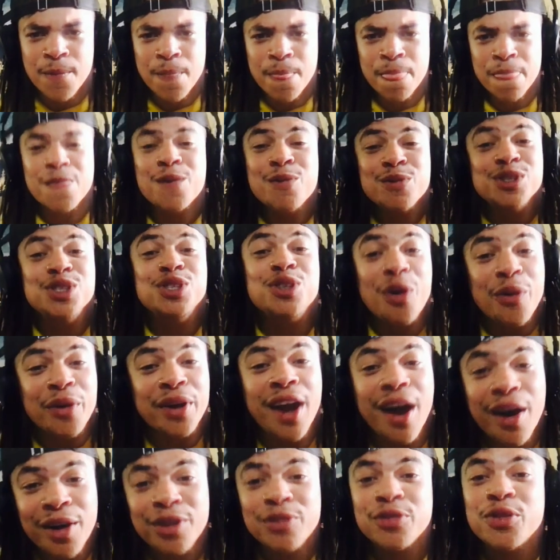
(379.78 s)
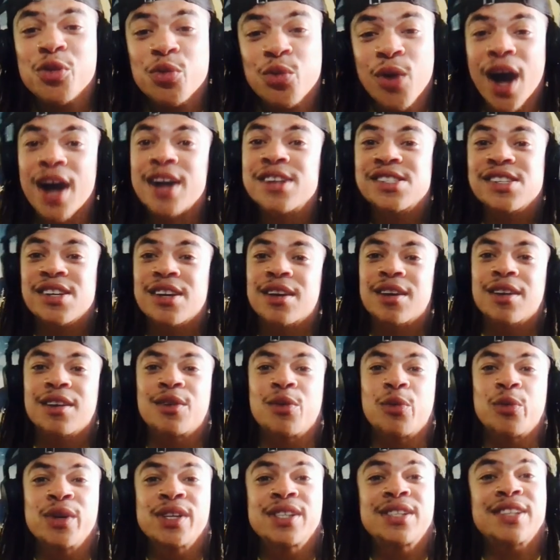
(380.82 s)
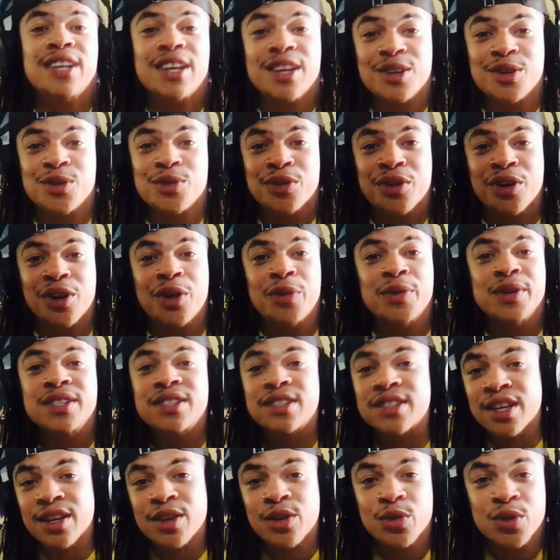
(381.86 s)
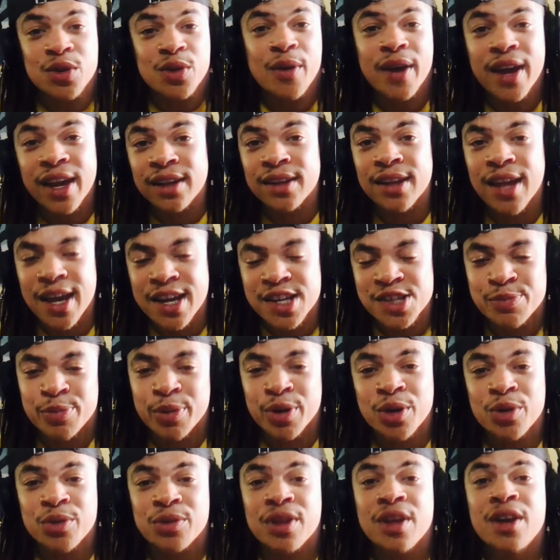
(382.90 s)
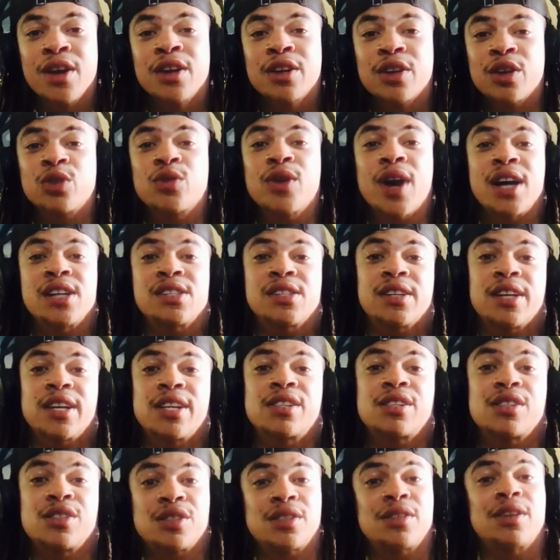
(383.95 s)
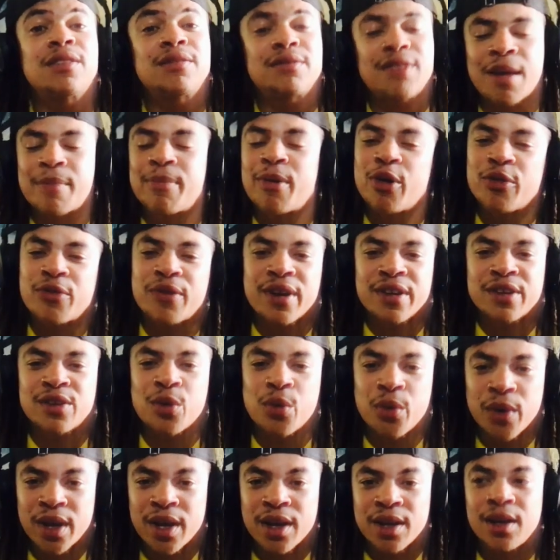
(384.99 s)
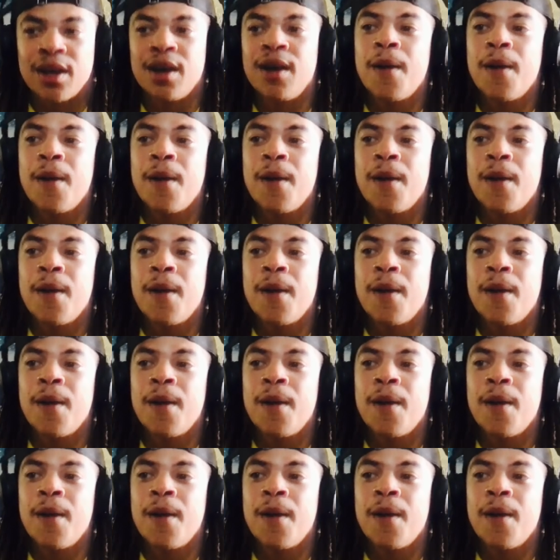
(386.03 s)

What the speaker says: You were showing out if you're watching. We see you, girl. We see you. You and Lash both. Congratulations. They both get the win.